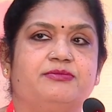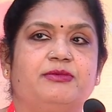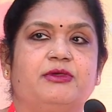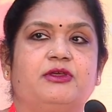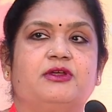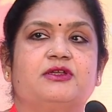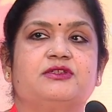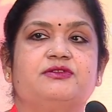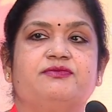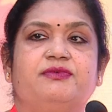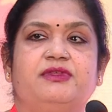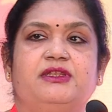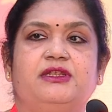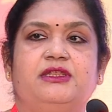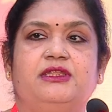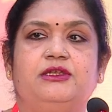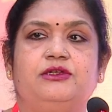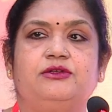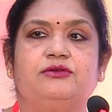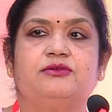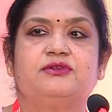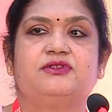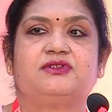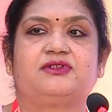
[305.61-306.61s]
because we
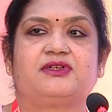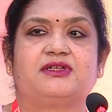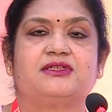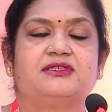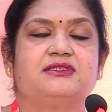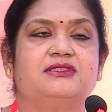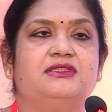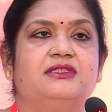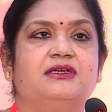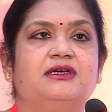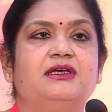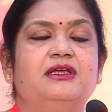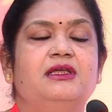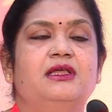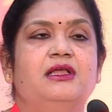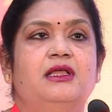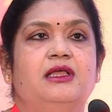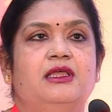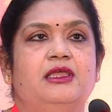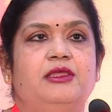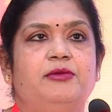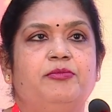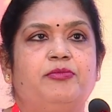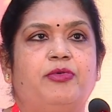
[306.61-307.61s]
need to stress the
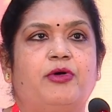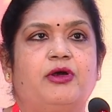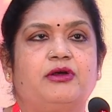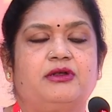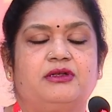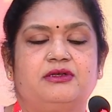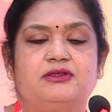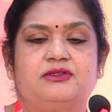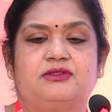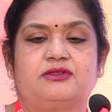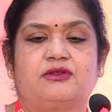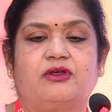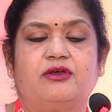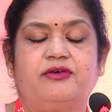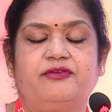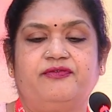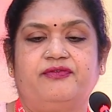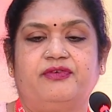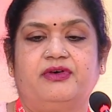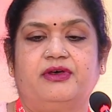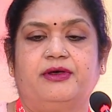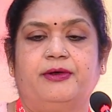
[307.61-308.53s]
importance of